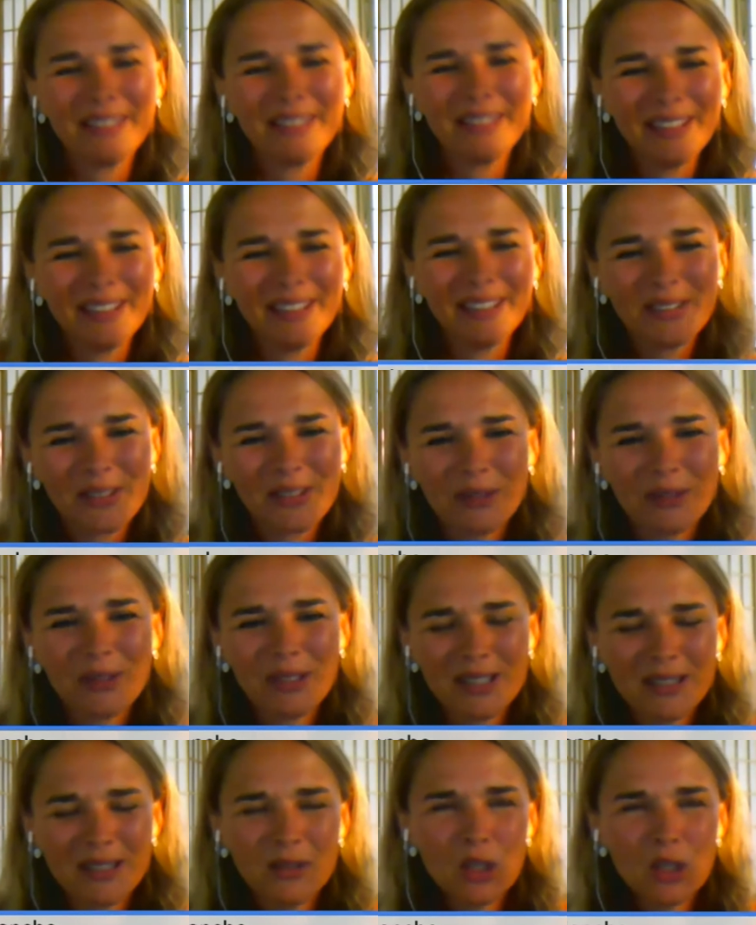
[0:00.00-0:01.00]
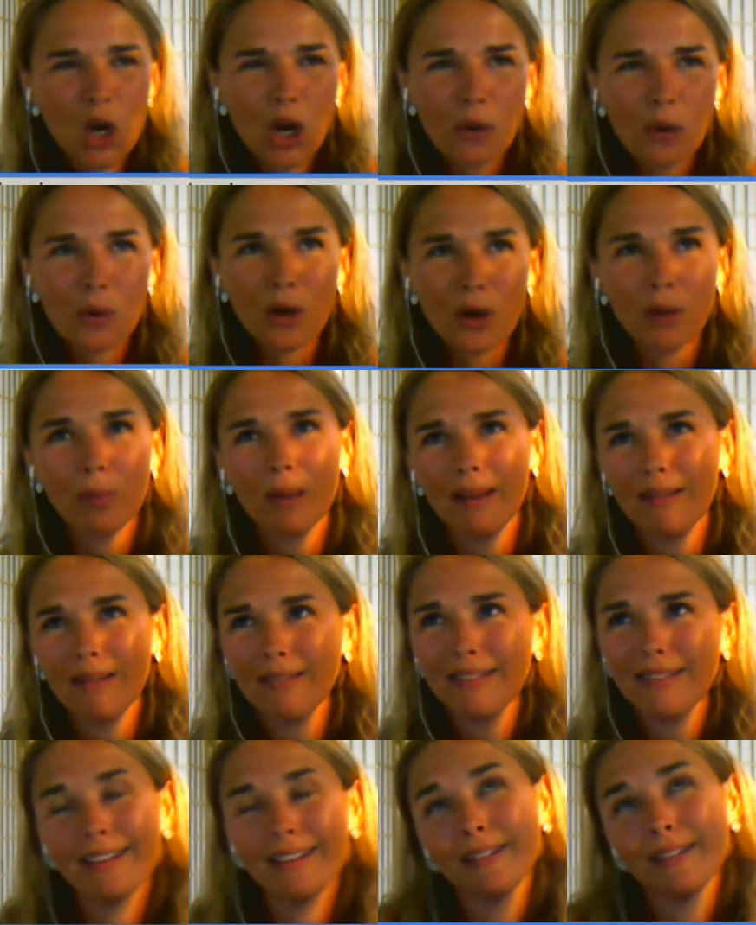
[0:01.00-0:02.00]
You know, so it was it was hard work, but it
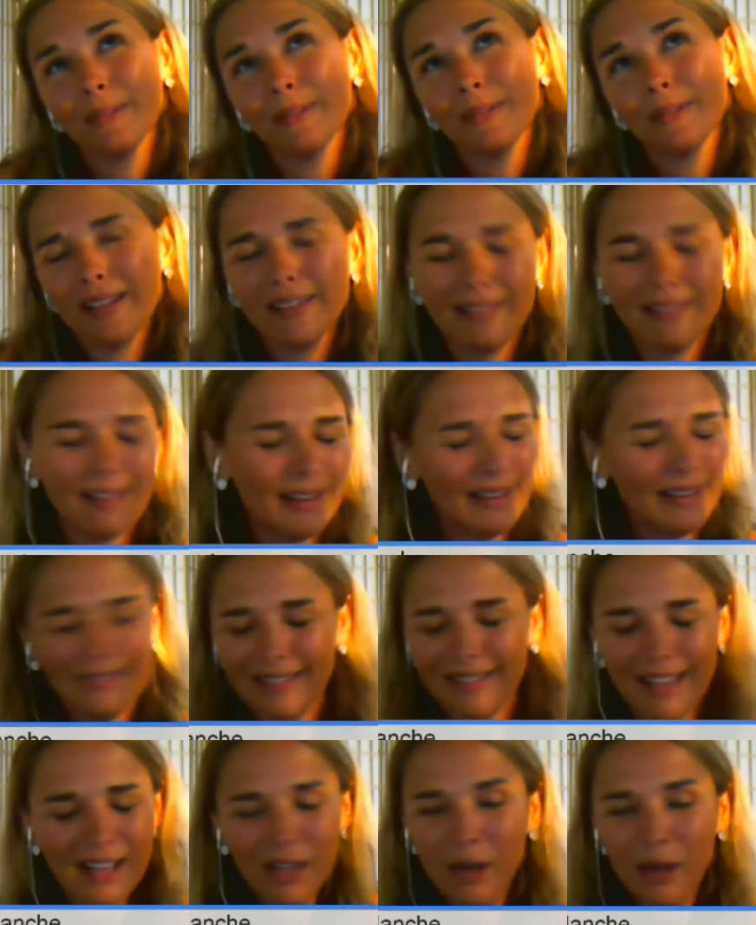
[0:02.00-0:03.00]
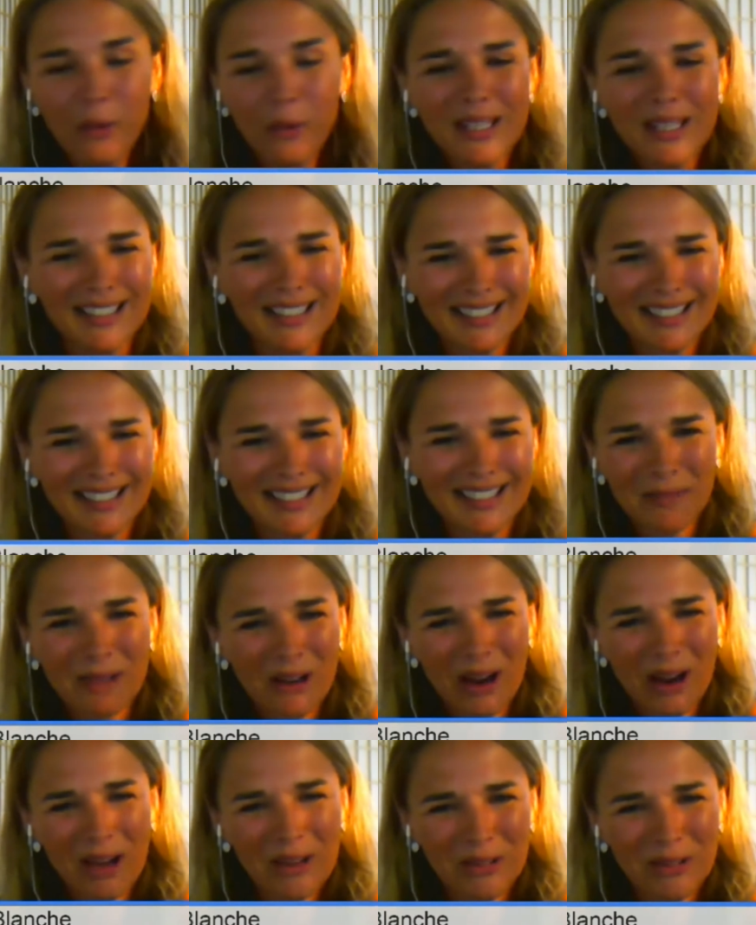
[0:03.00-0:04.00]
you know it it it always is, no matter
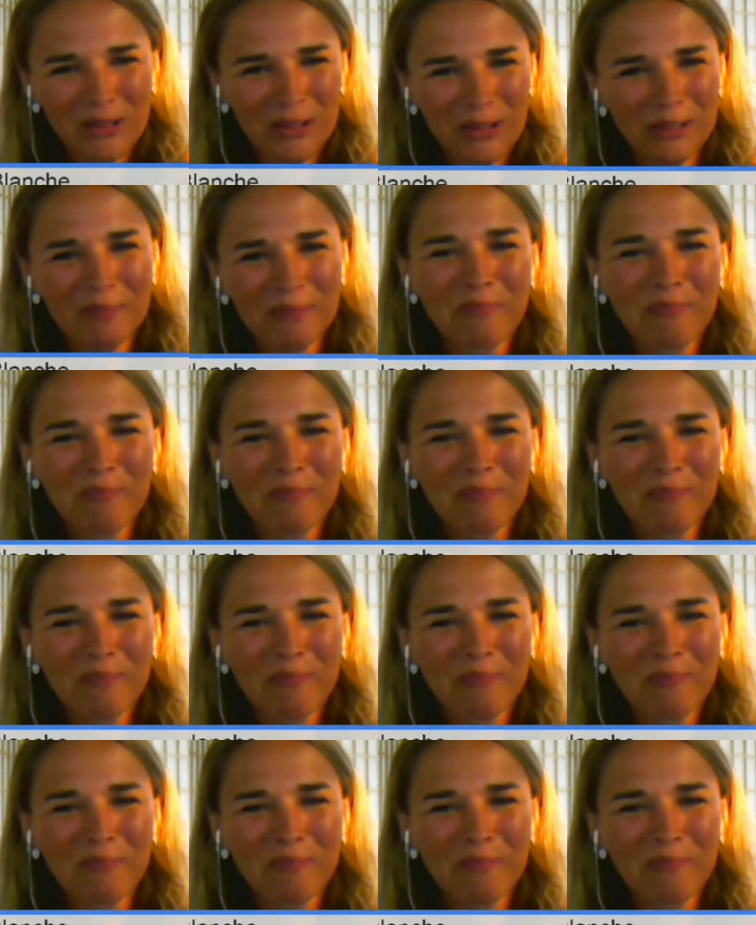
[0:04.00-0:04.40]
how you do it.